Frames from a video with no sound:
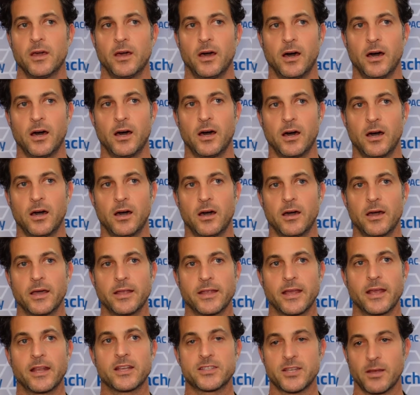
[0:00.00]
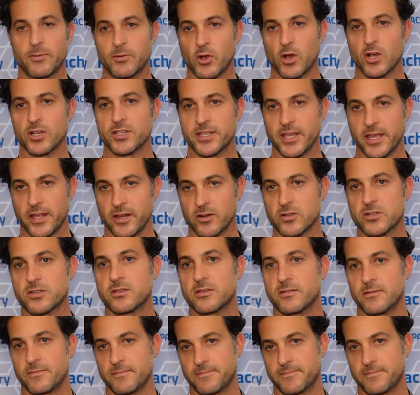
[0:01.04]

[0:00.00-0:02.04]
uh, and that is up to our standards.